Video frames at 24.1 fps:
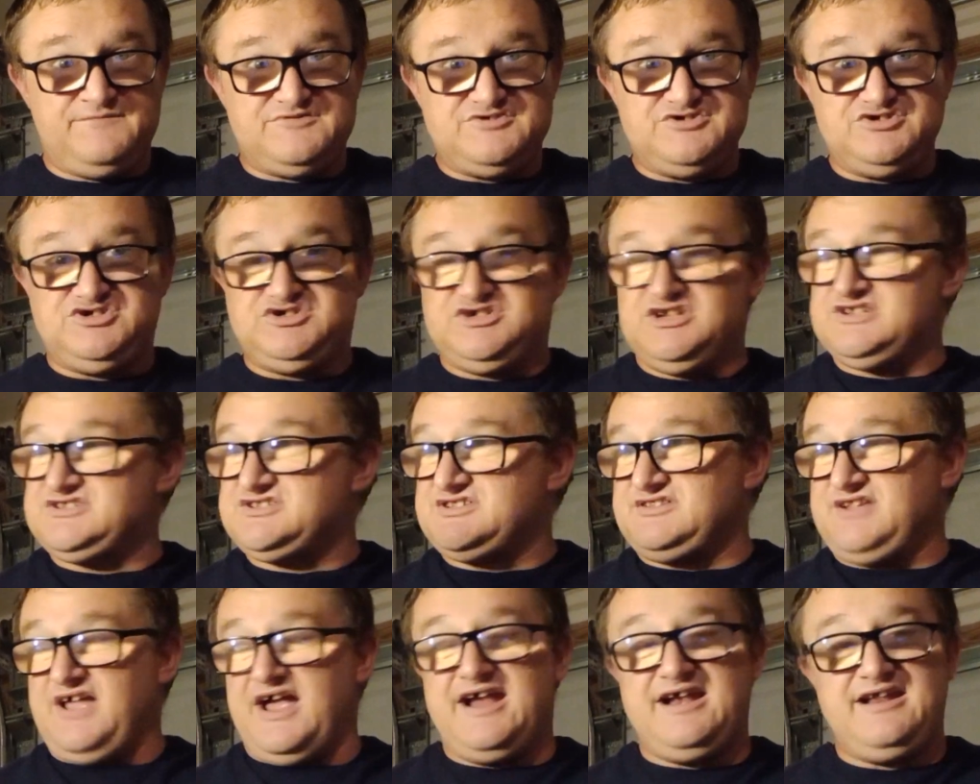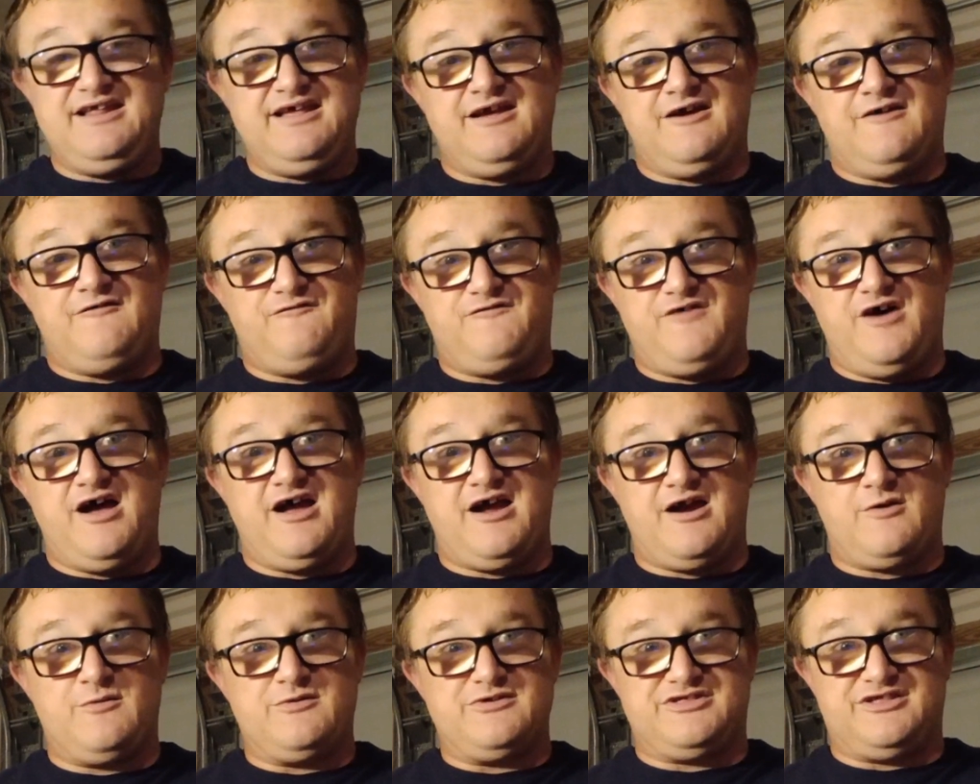just lighting a
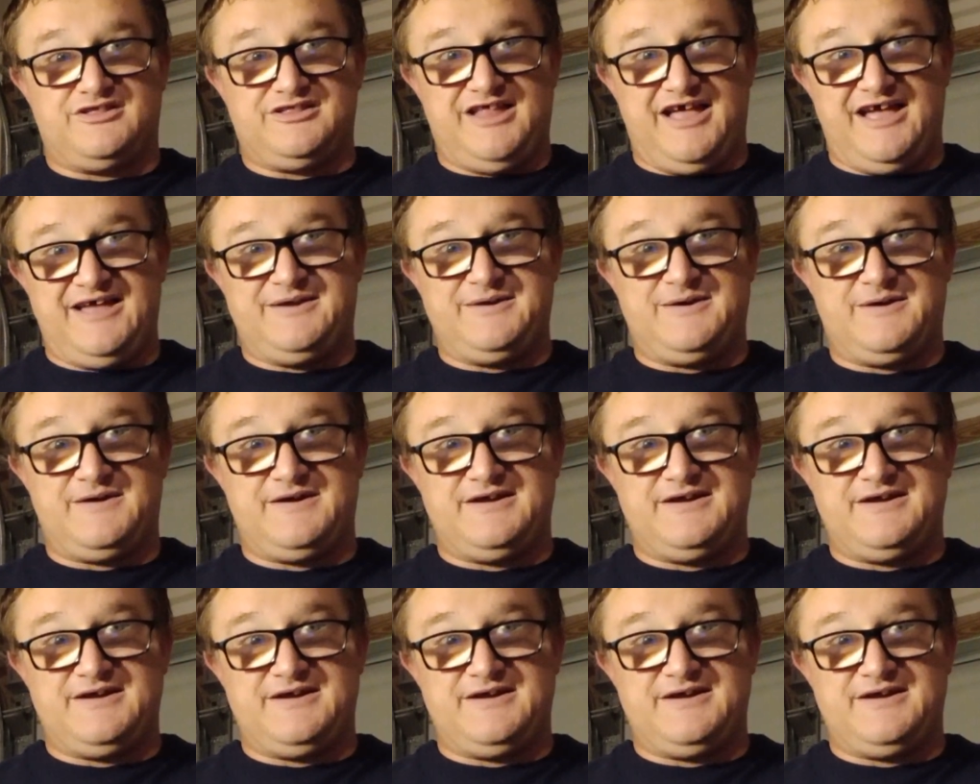fire with a lighter